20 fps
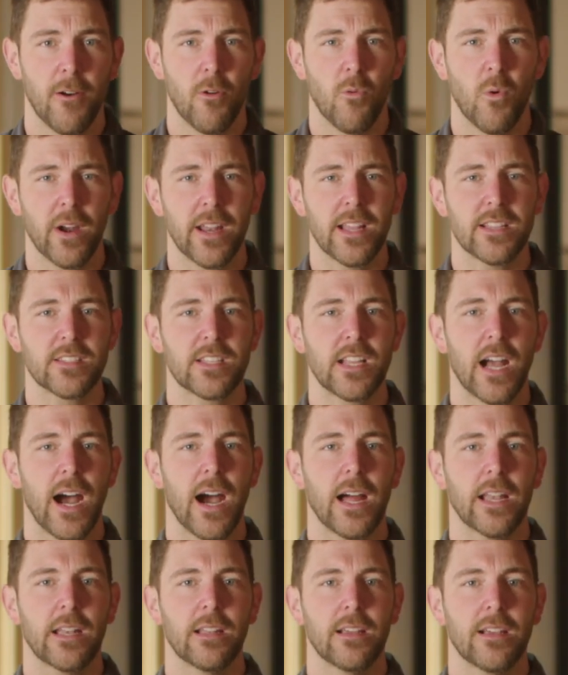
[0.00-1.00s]
What has
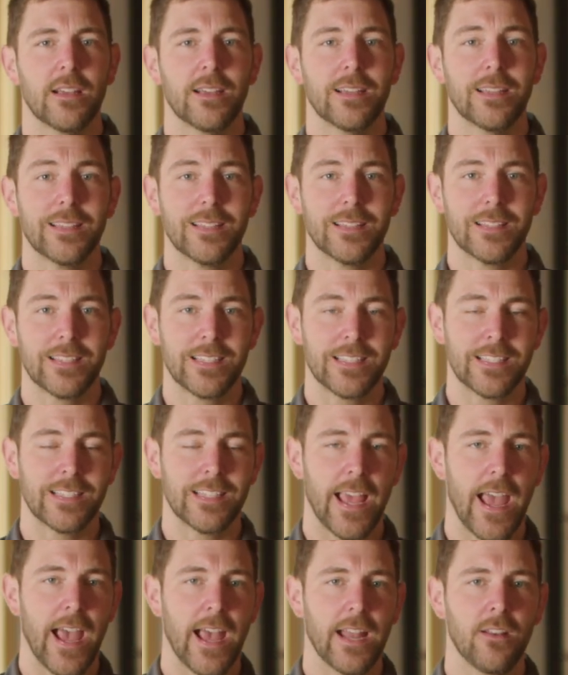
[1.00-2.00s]
God
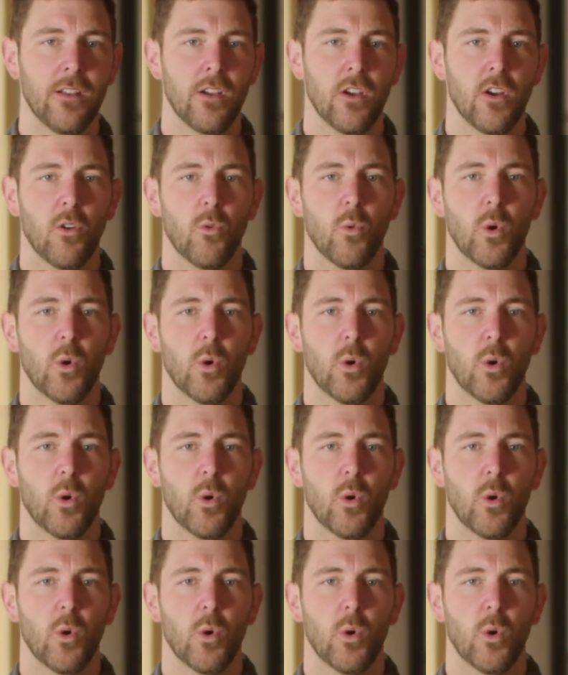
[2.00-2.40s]
said?